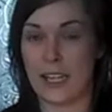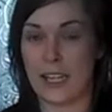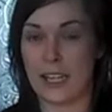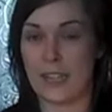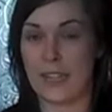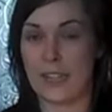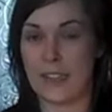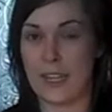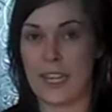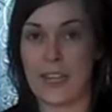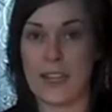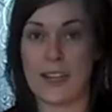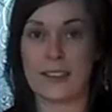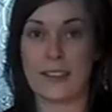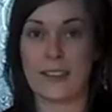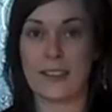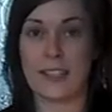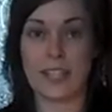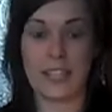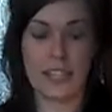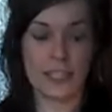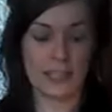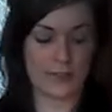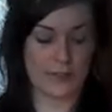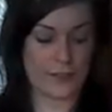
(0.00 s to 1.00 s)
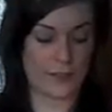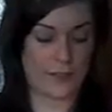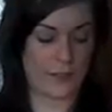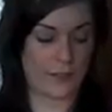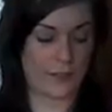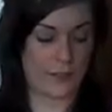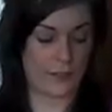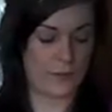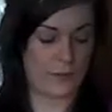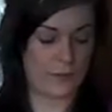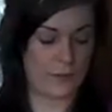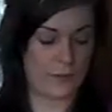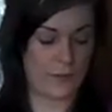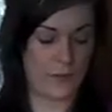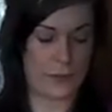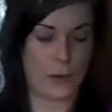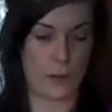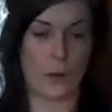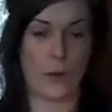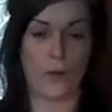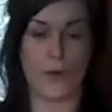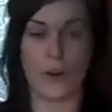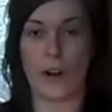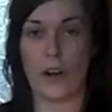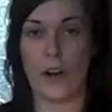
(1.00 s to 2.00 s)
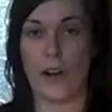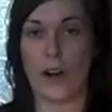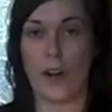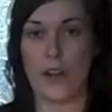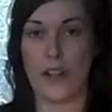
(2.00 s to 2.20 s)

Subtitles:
intense heat over